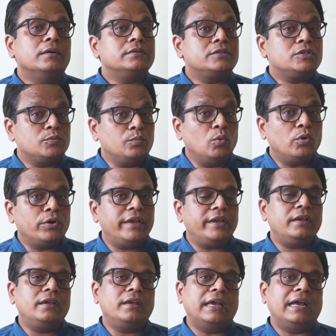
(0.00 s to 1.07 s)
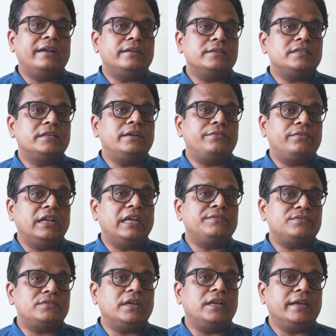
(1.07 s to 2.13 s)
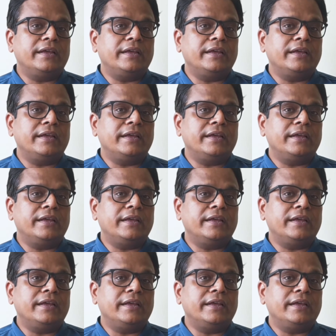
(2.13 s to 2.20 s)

smoking and a sedentary lifestyle